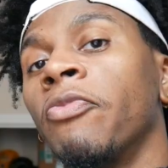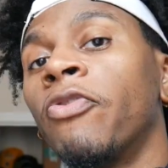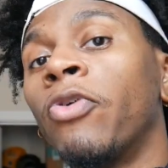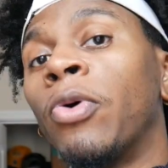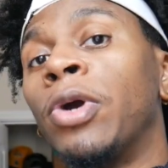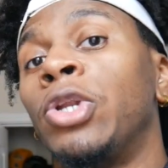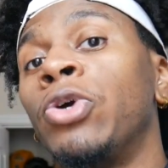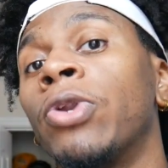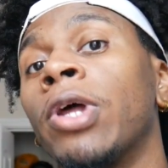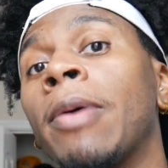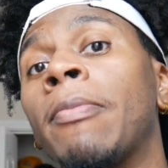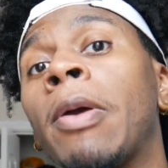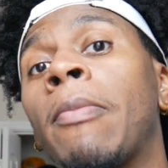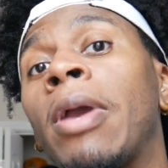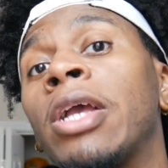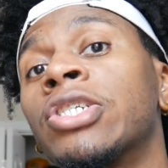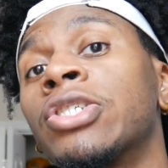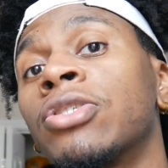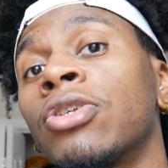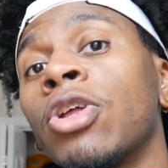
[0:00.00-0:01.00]
Before we do that, man,
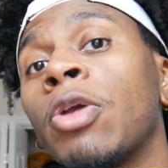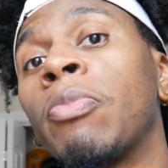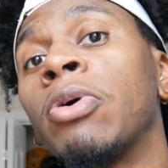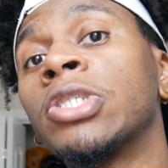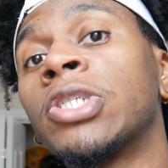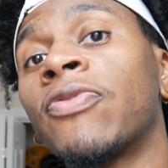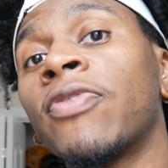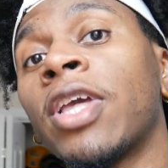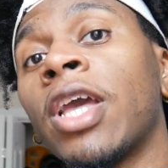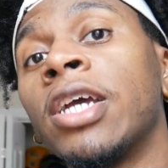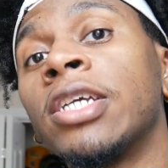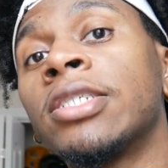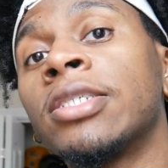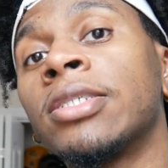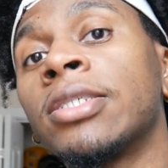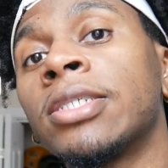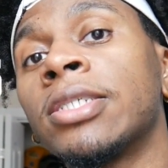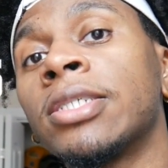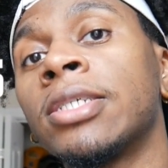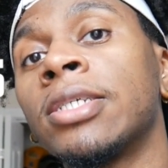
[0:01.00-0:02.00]
make sure you turn your post
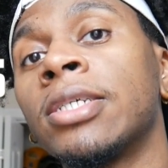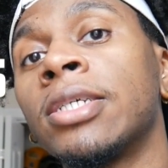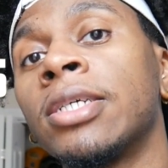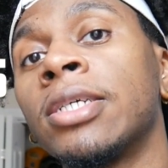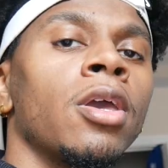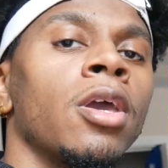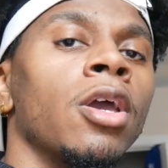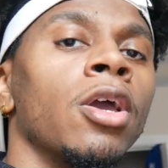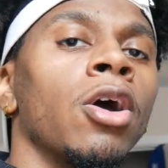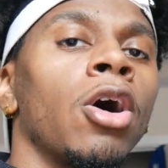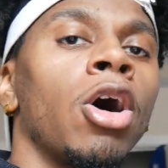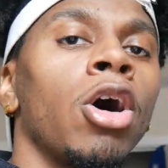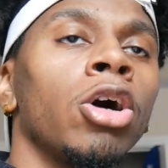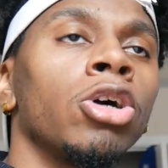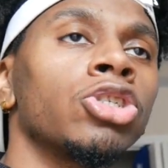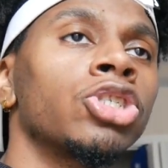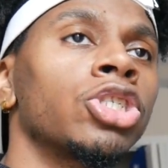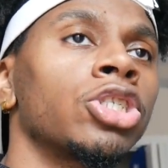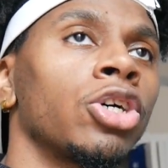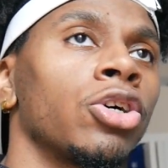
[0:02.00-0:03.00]
notifications. And
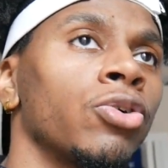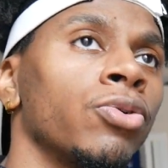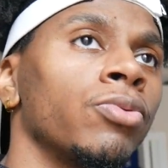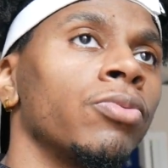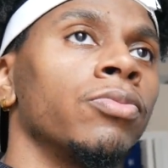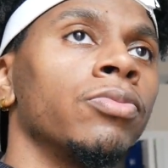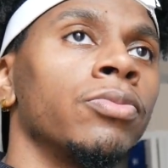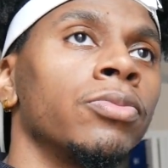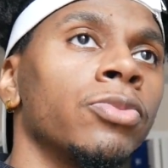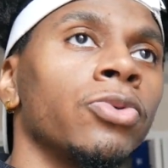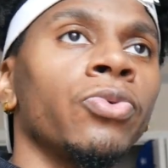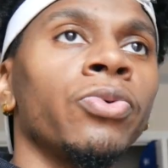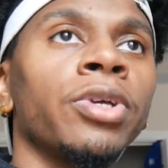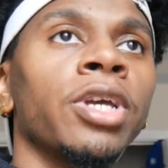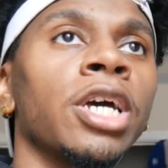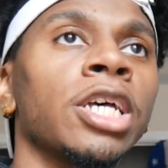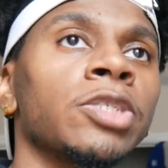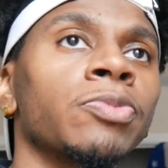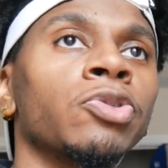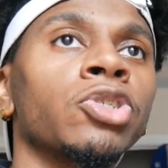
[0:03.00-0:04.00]
also, we
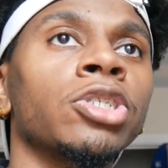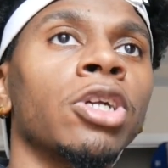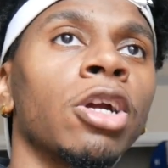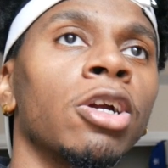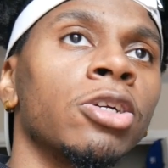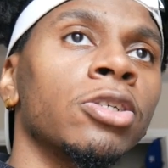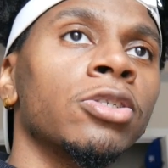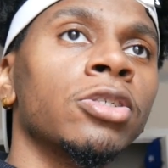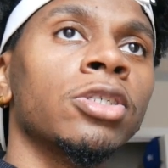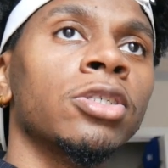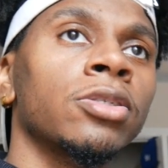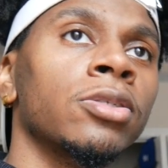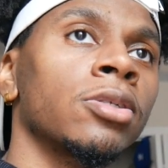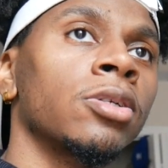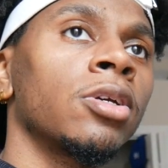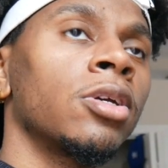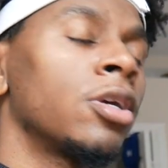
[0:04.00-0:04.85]
got some shirts.